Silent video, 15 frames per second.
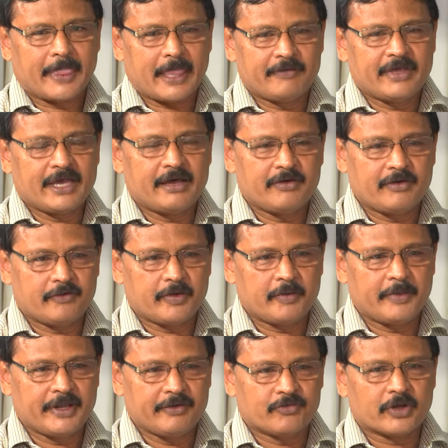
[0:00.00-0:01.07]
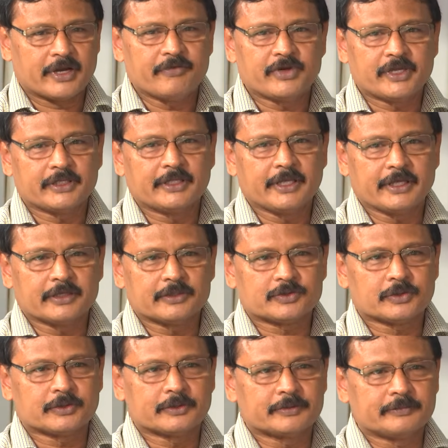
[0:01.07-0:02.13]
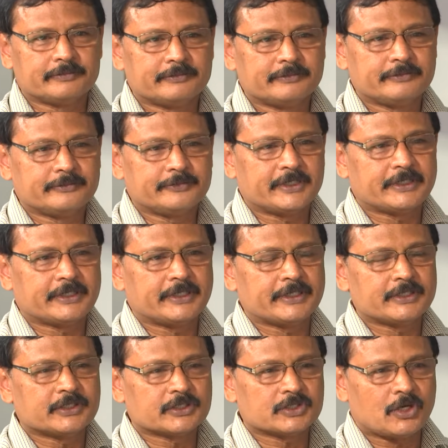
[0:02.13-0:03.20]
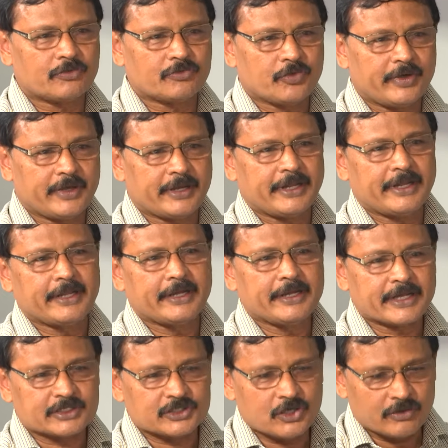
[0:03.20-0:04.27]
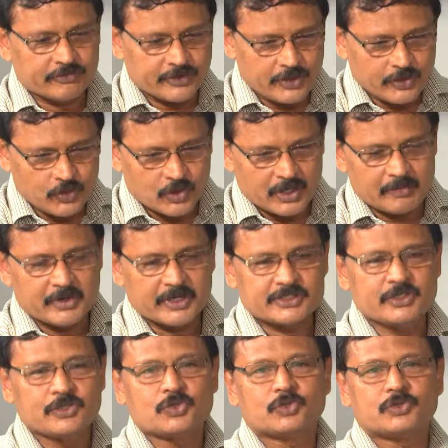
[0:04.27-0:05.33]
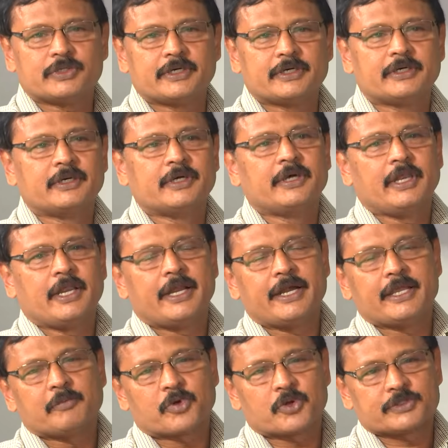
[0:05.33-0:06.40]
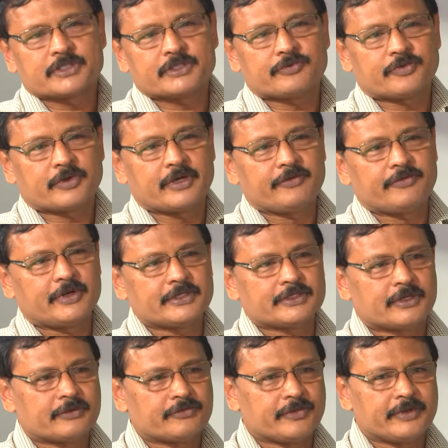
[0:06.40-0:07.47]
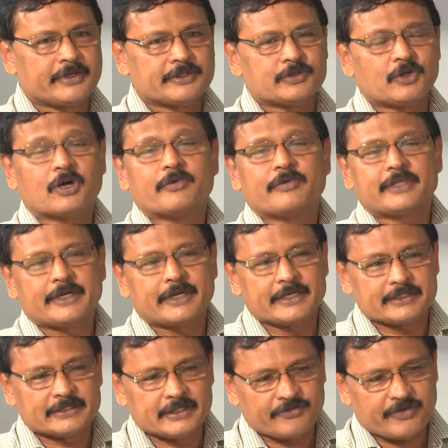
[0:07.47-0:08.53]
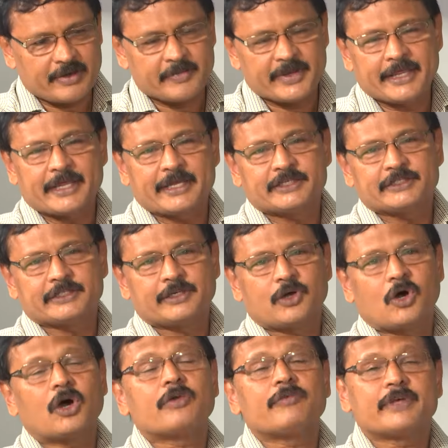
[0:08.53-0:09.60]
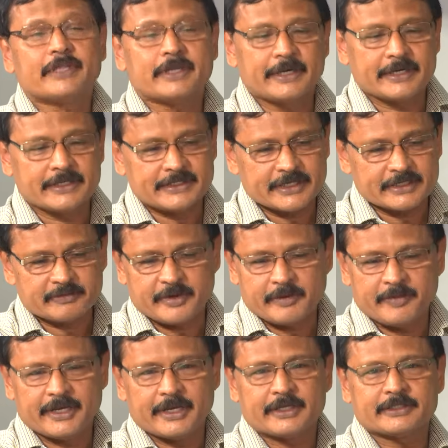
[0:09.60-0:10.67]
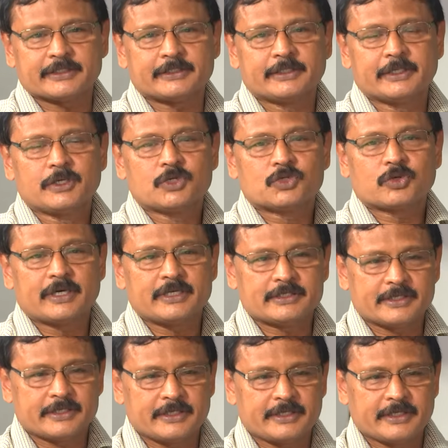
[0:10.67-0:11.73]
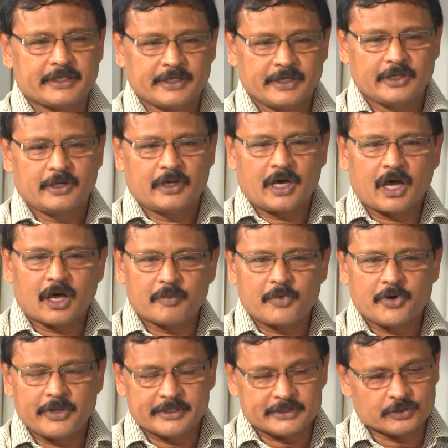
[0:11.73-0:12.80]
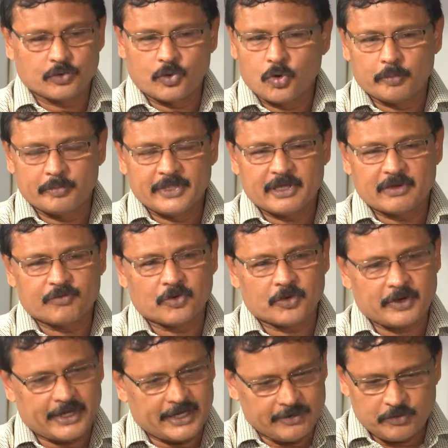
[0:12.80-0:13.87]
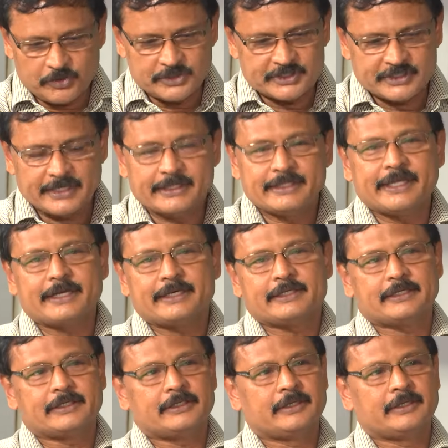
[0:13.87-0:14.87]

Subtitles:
we have everybody for everything. So, whether it is the software and induction of the newcomers into the learning process for different softwares, or whether it is the fabrication, or whether it is experimentation. So, I see a harmonious group. Therefore, I would say that